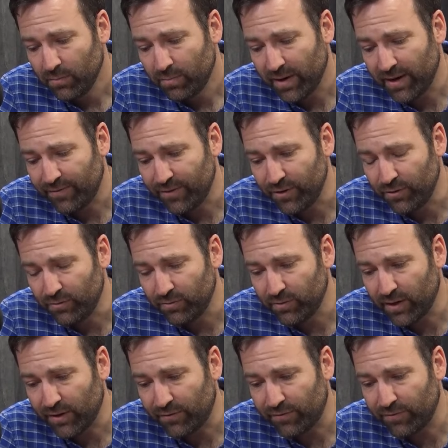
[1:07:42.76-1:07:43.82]
But if you
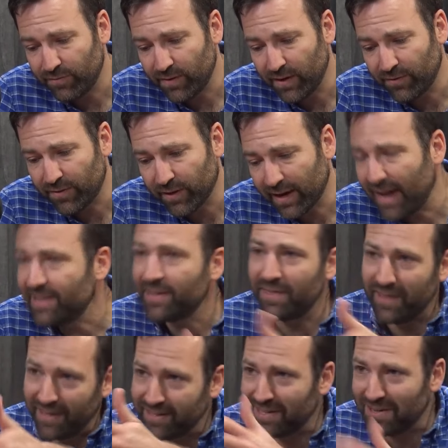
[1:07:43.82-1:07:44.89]
if if the kinds of
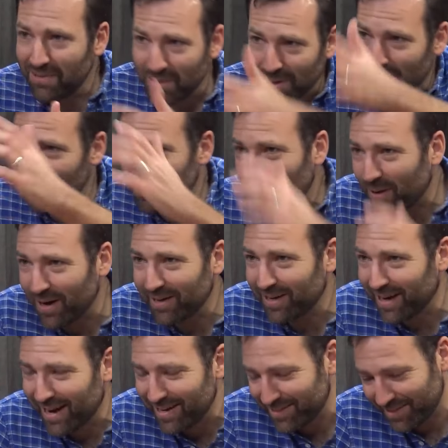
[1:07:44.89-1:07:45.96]
things that you hear on this
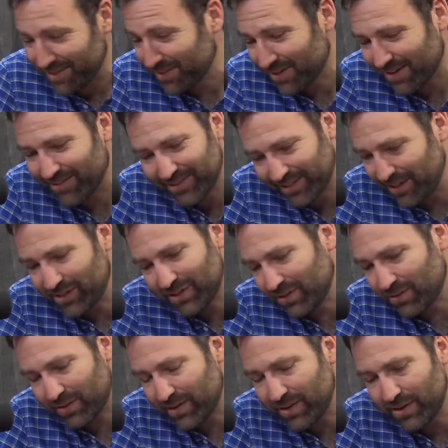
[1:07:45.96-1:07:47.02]
podcast, in this conversation,
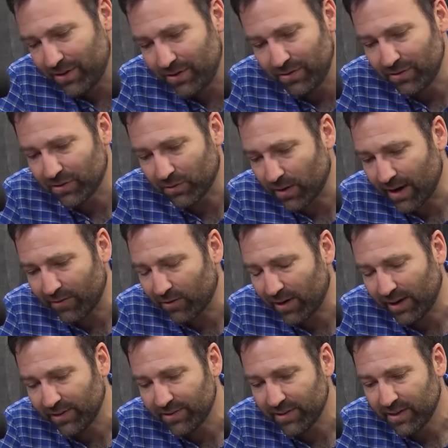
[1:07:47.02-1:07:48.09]
or in the news, or wherever
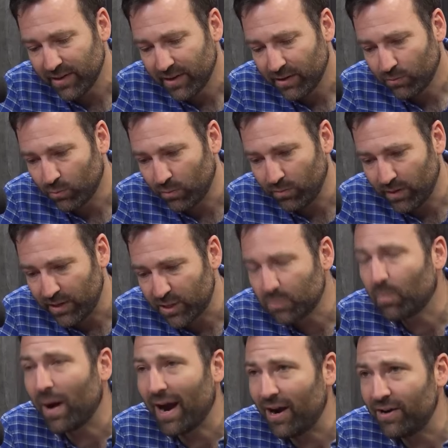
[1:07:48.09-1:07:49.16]
else, r-
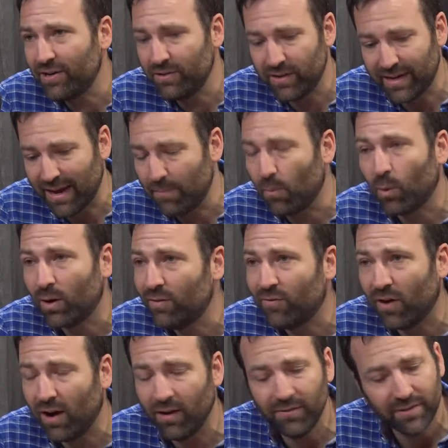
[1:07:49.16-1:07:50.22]
inspire you to get more
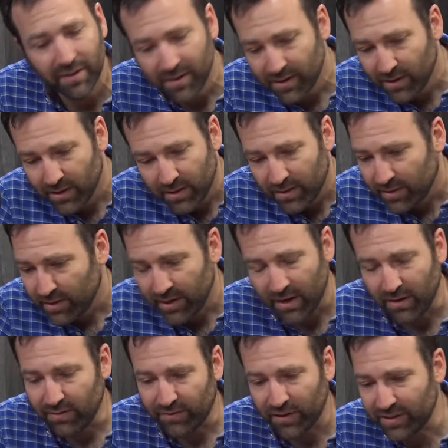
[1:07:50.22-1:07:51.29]
involved, you
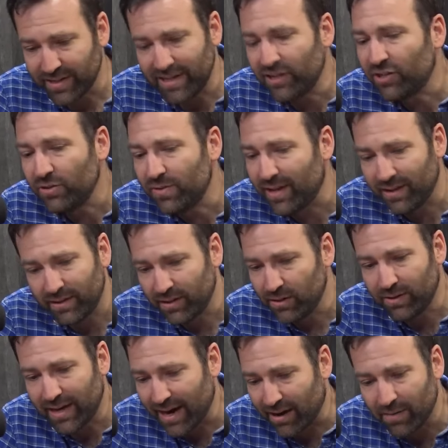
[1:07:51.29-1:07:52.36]
know, if there's an issue that you
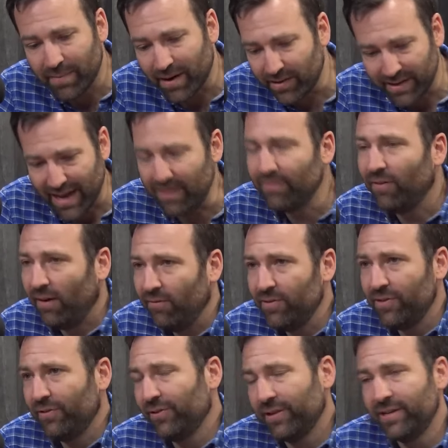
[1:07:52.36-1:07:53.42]
care about, get involved
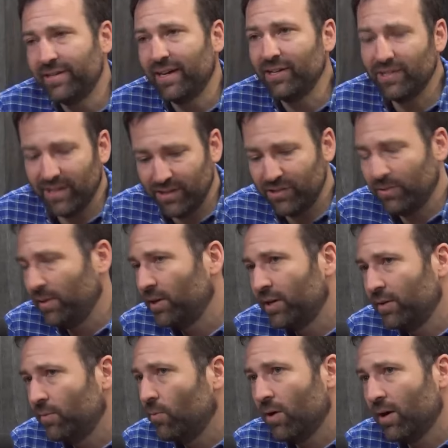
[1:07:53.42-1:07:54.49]
with an organization that's doing
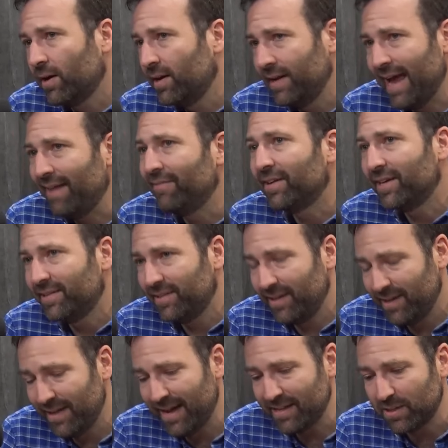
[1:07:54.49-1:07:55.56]
good work in advocacy
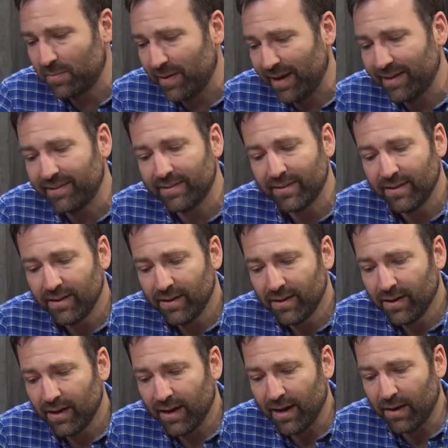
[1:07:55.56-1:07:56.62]
in that space.
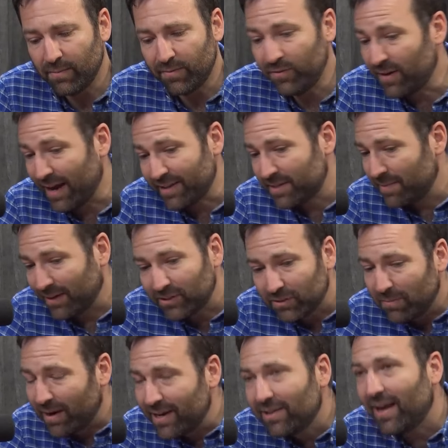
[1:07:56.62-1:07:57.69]
Um, if you got some extra
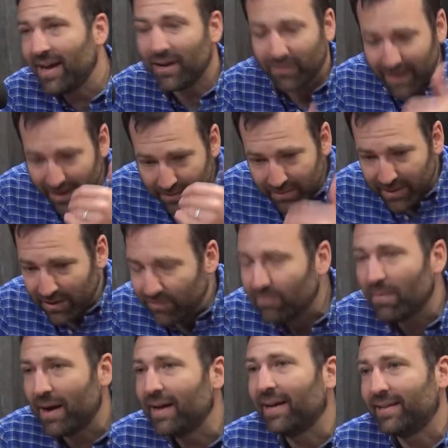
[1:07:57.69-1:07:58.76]
money lying around, give
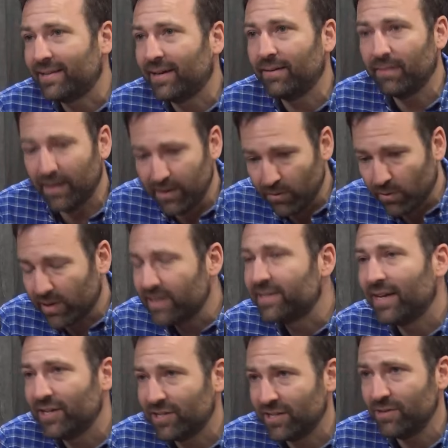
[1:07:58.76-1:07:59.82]
money to an
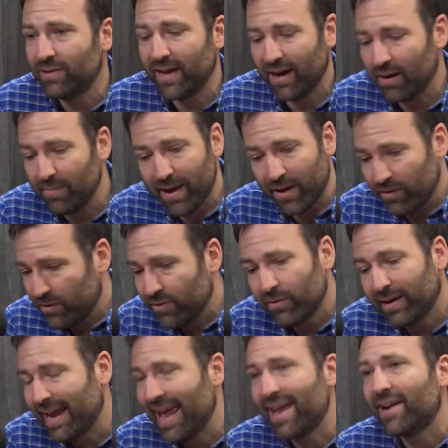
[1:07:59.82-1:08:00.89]
organization that you care about, or to a
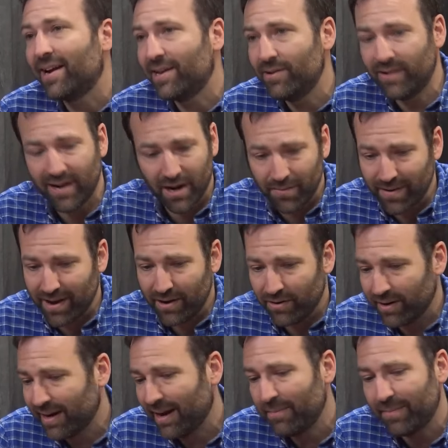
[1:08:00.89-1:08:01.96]
candidate you care about, or
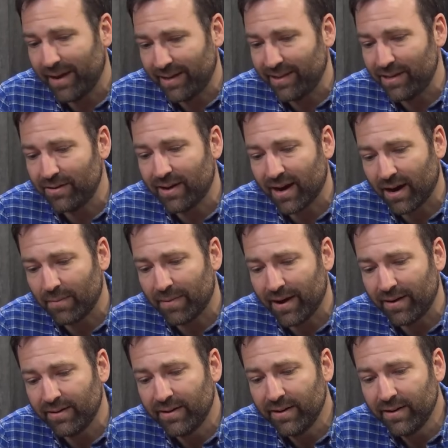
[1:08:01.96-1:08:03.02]
a campaign that you care
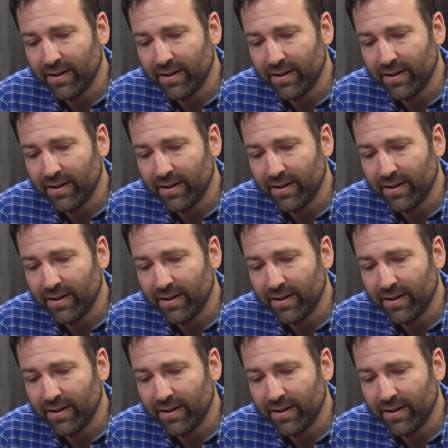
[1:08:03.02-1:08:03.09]
about.